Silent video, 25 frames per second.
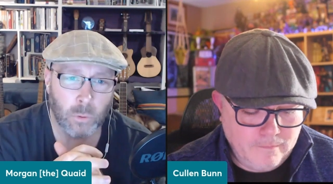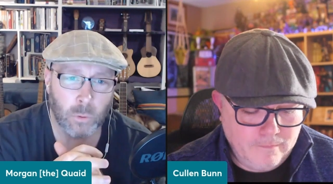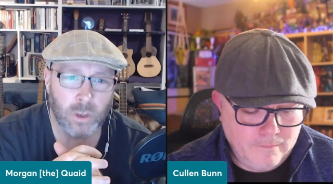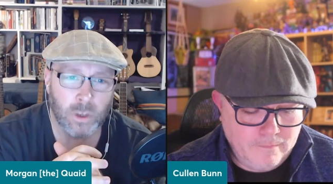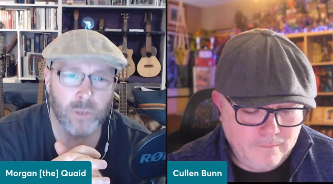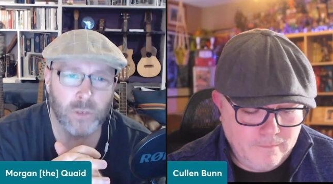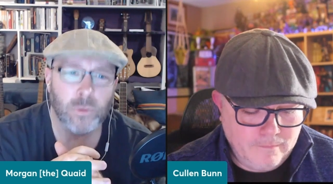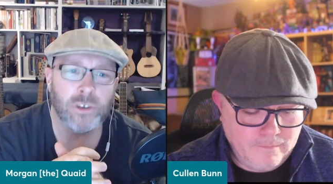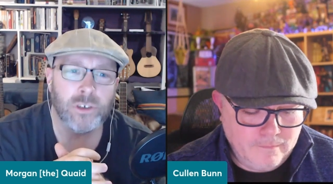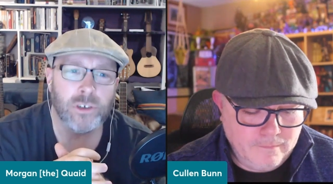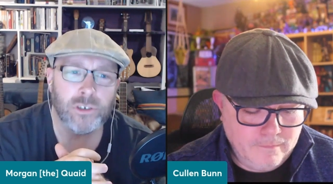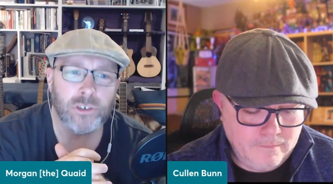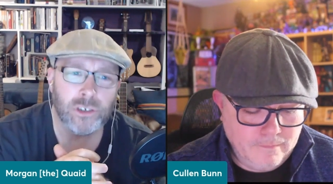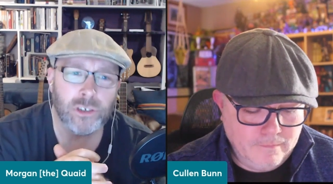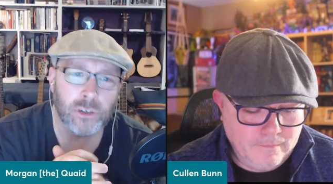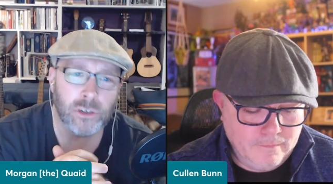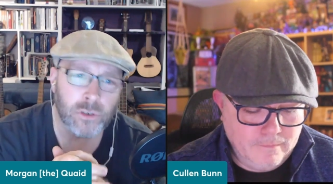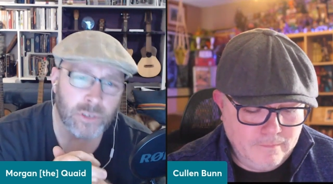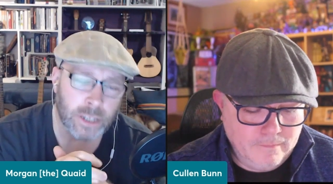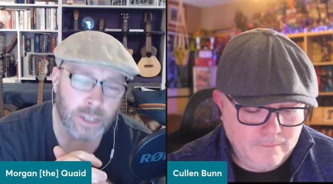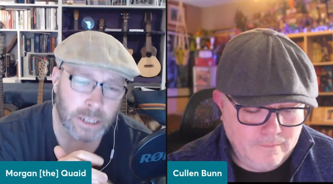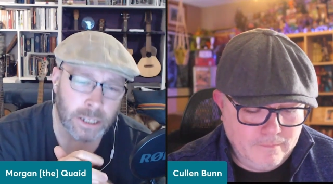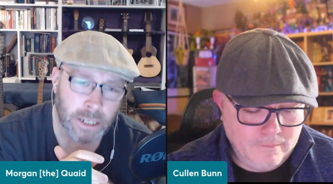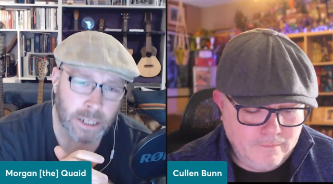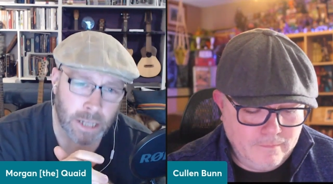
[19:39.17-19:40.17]
Speaker 1: Which would you
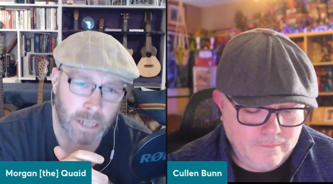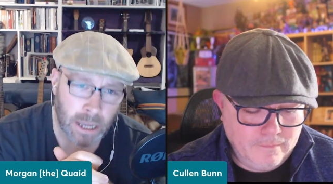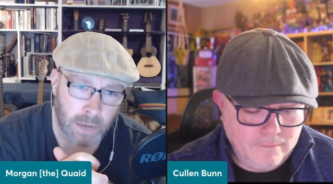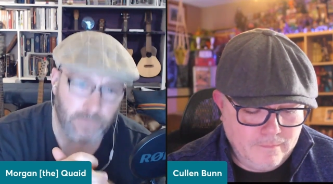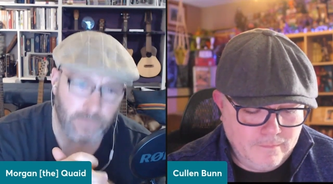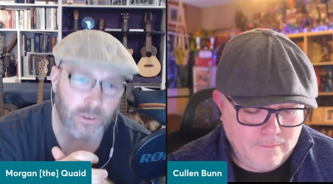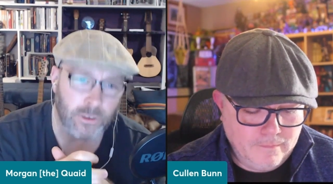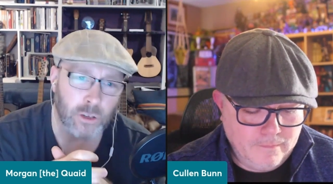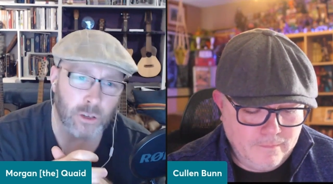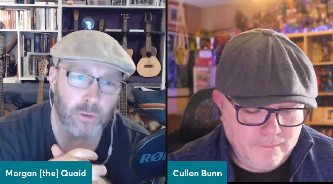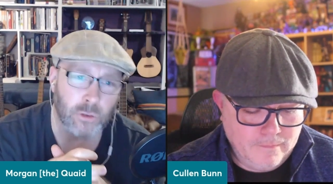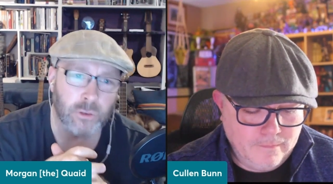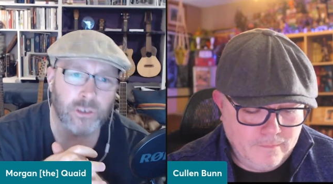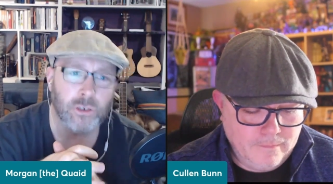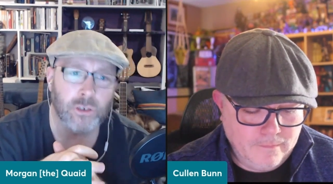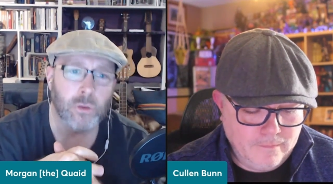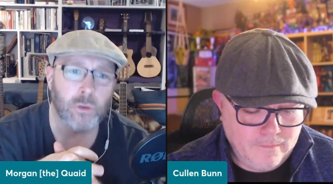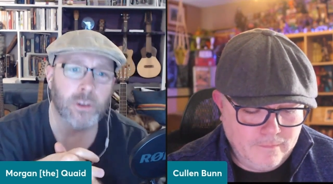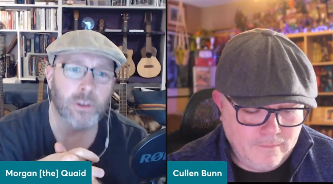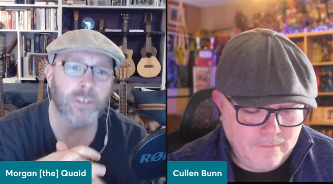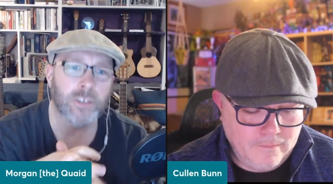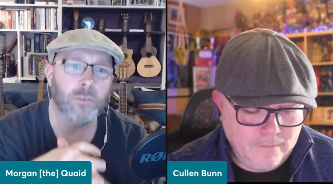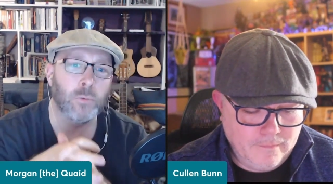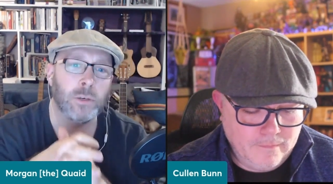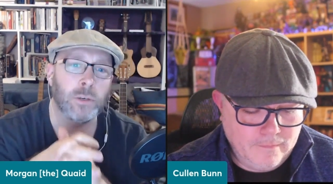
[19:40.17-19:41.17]
choose? And then after your
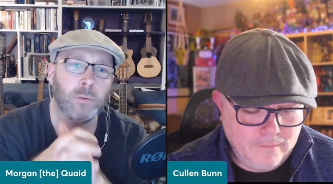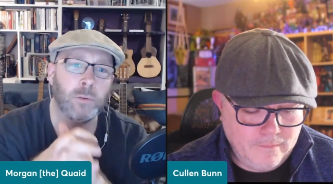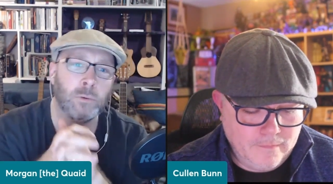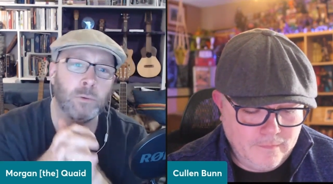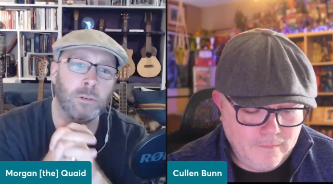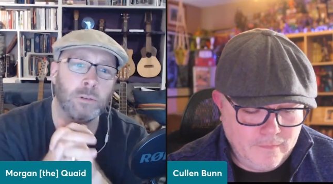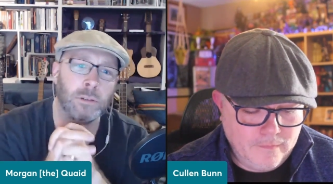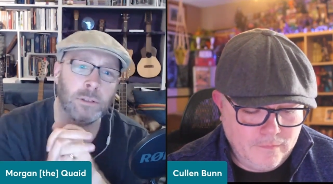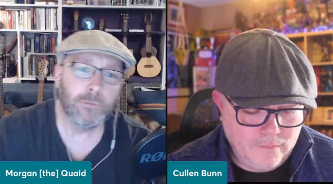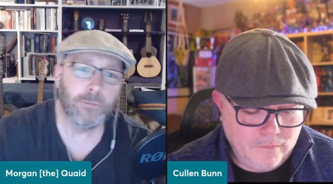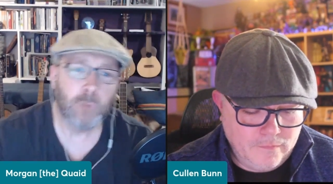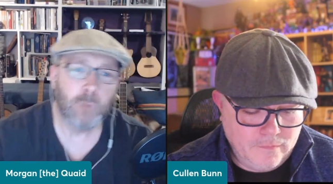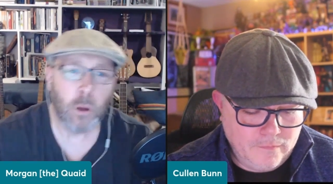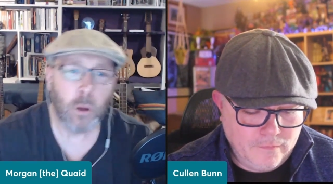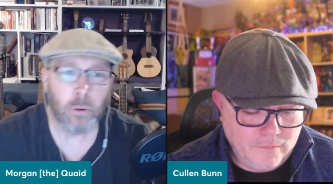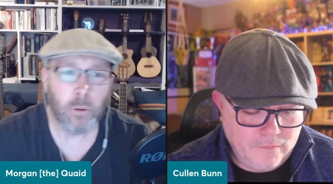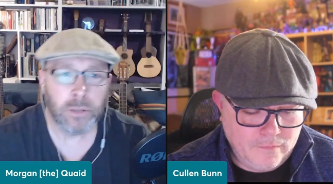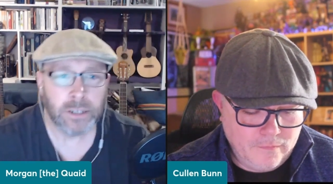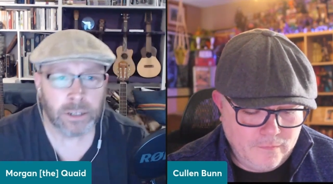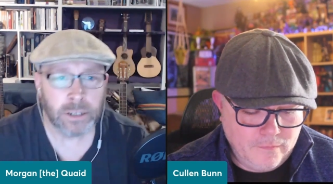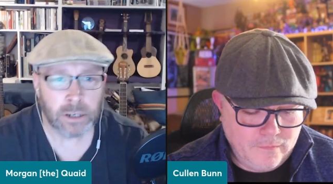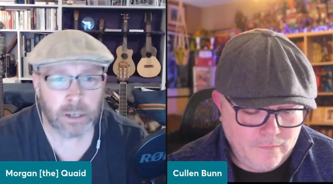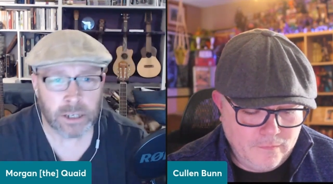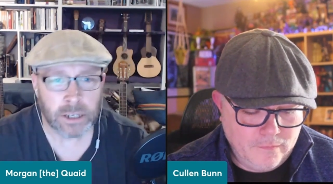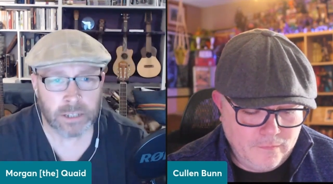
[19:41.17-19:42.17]
choice, we will roll the
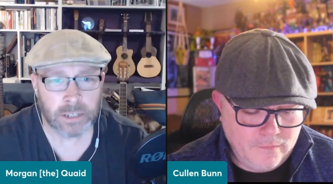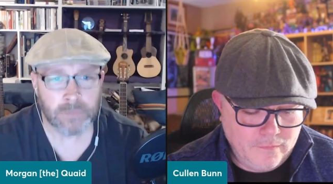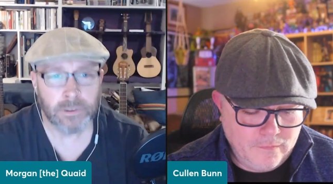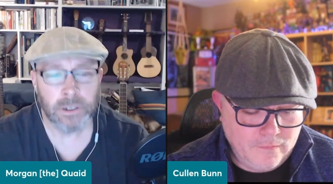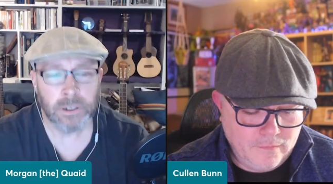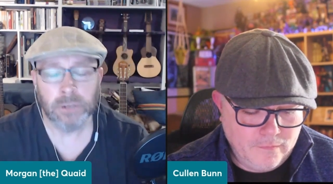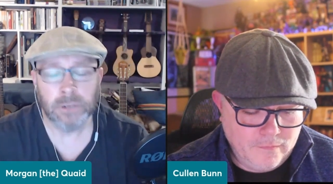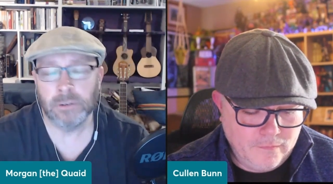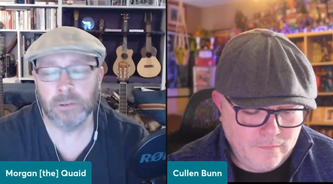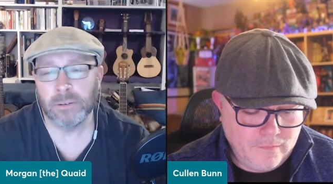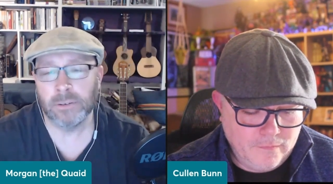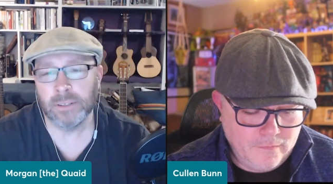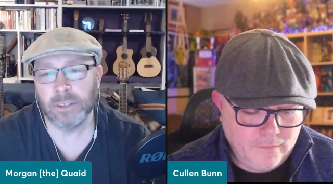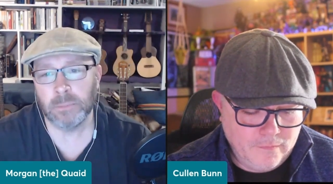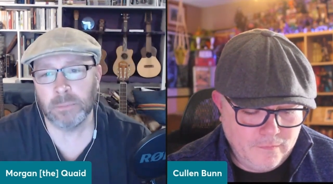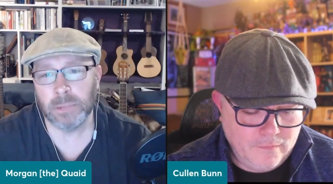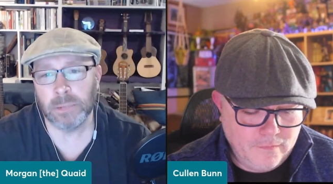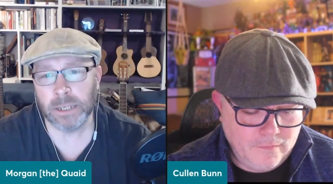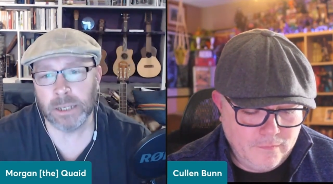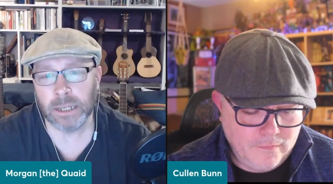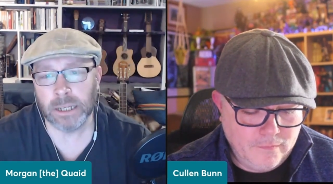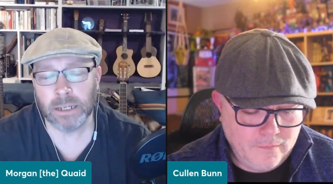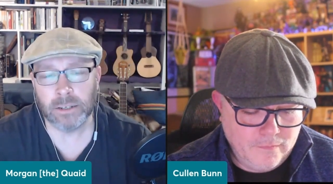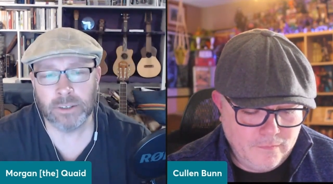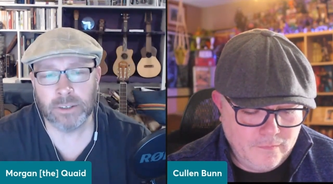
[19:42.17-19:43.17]
dice, figuratively
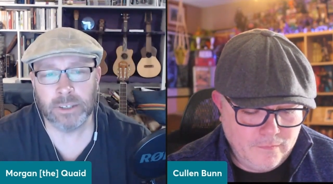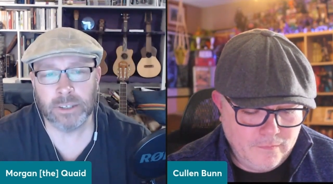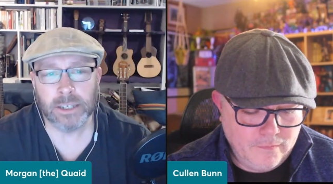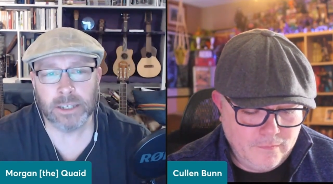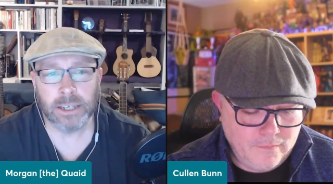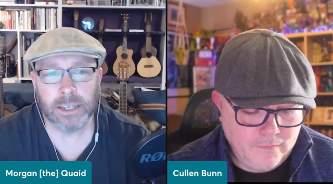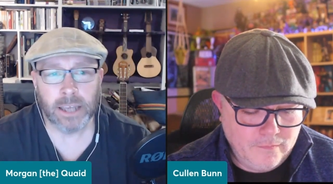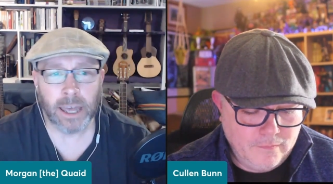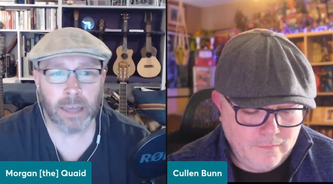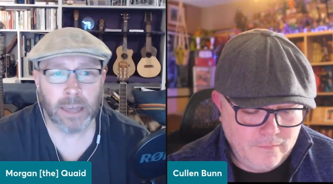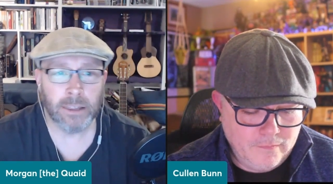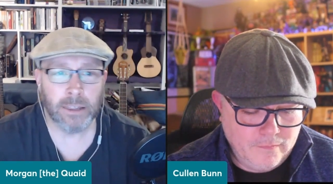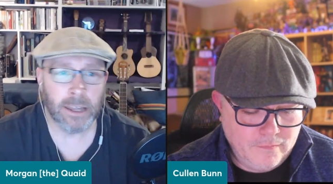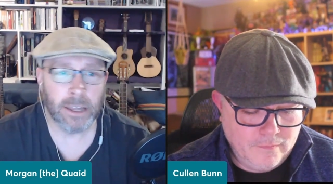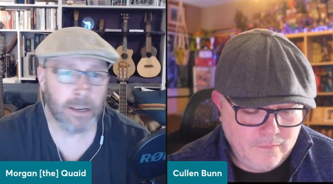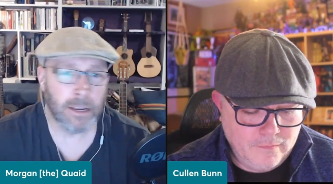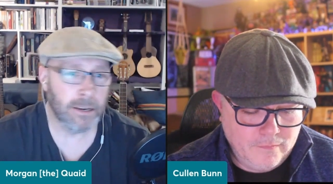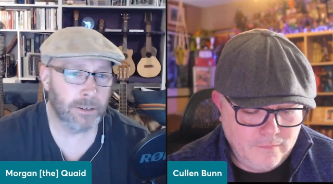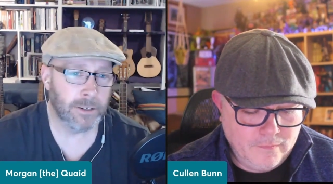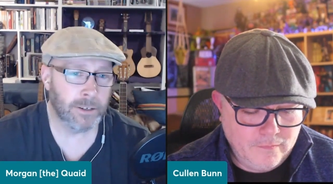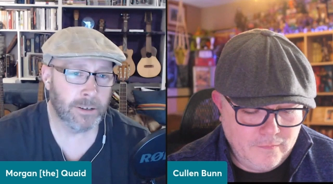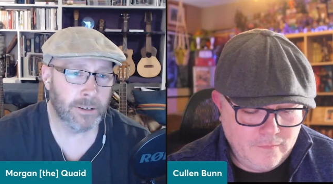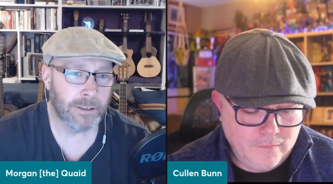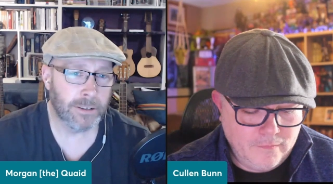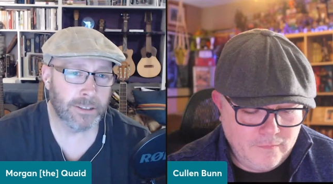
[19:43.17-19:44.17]
speaking, to see how that
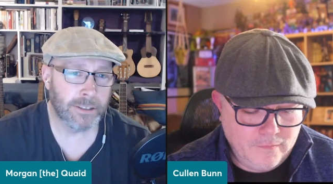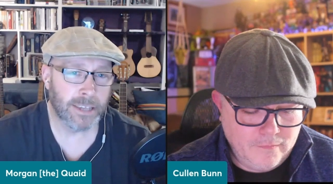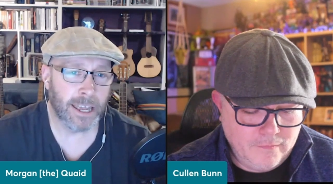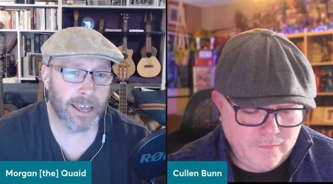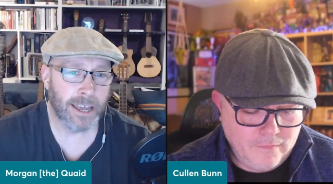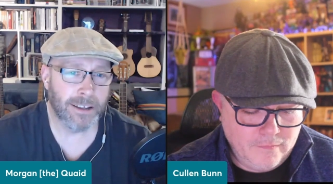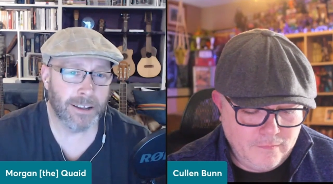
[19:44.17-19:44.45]
turns out.